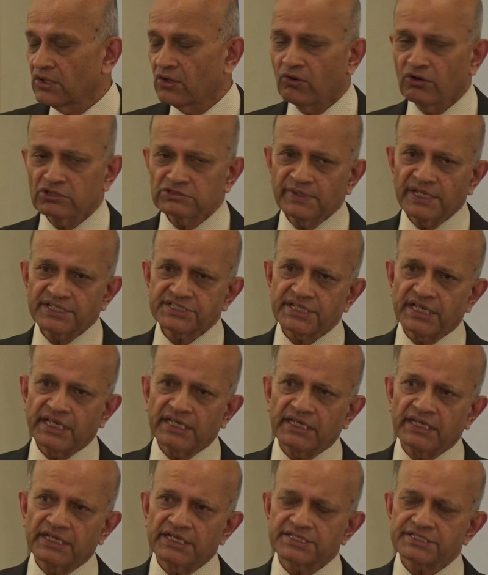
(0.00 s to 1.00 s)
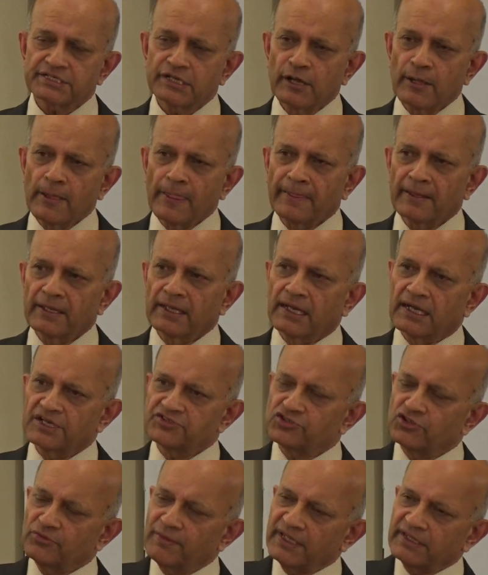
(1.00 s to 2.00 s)
All we are saying is,
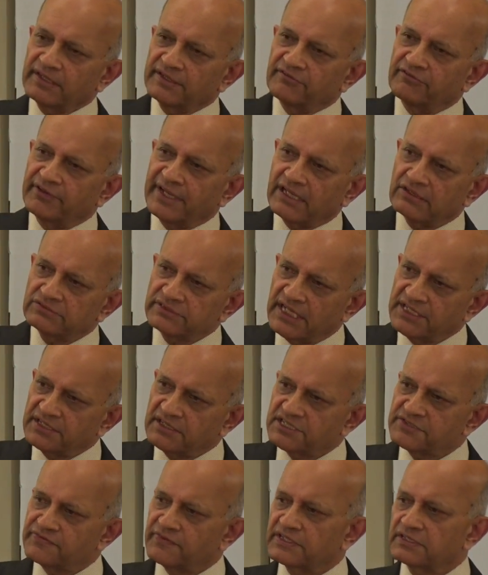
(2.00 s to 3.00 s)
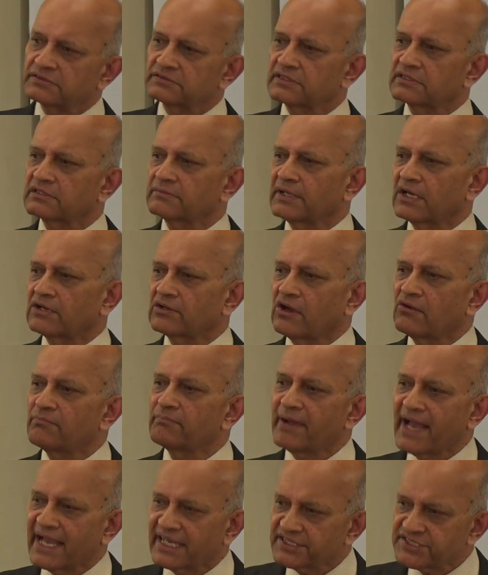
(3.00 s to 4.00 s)
assuming that the regulator is vigilant about how
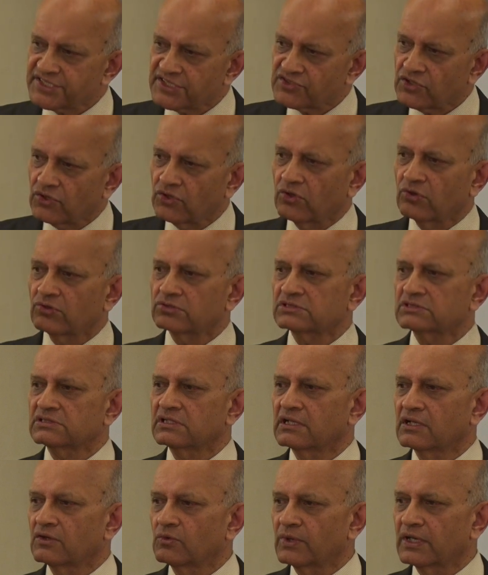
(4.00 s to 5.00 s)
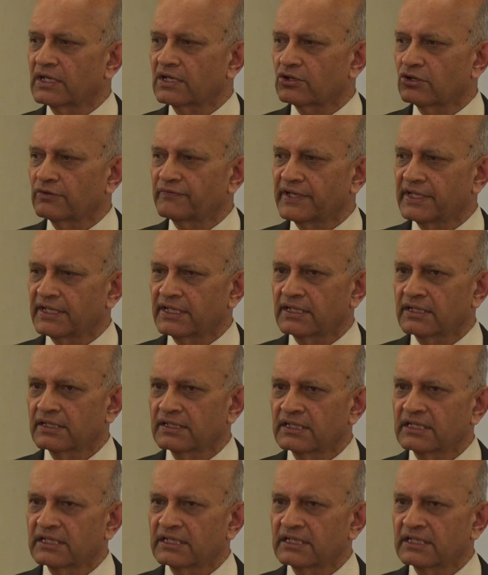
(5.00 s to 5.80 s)
banks as a whole work over here,